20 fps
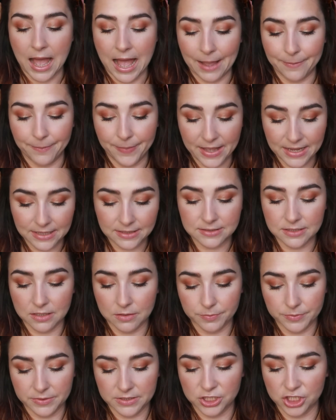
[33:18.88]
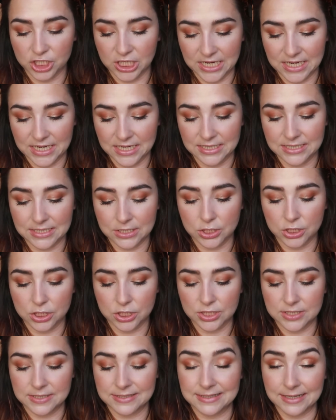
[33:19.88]
I picked up the shade
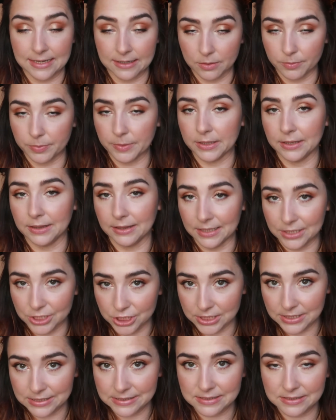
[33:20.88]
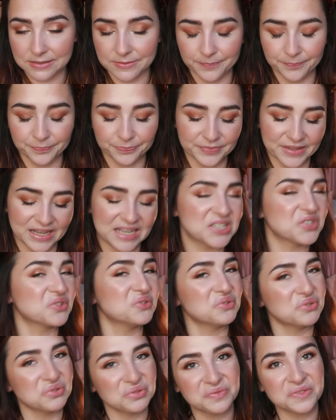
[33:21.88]
Syruplicious. I
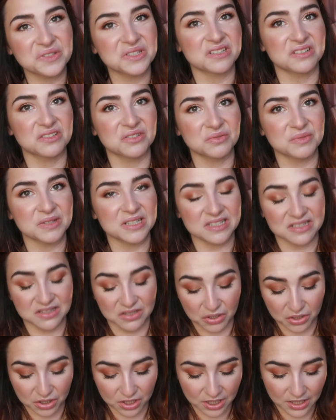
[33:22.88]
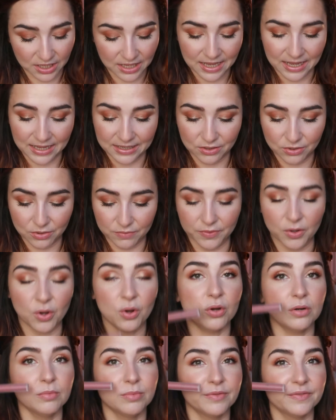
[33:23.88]
don't know if it's going to go in this look. I now have a
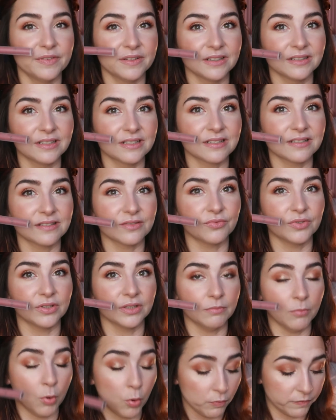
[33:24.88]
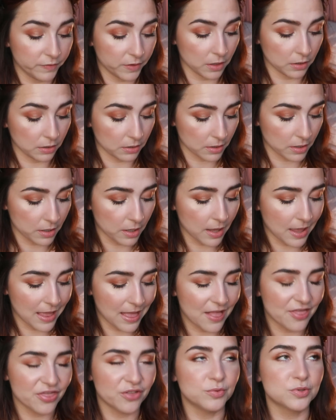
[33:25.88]
horrible feeling this is a really mauve colour.
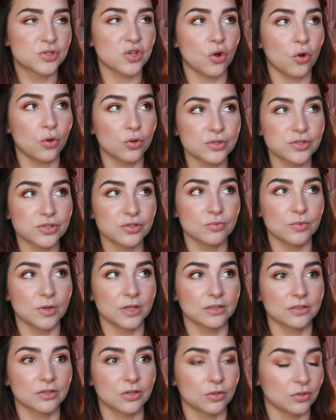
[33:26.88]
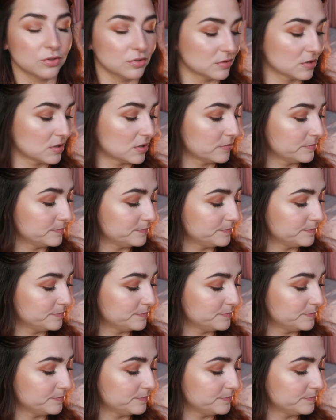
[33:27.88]
There was also one called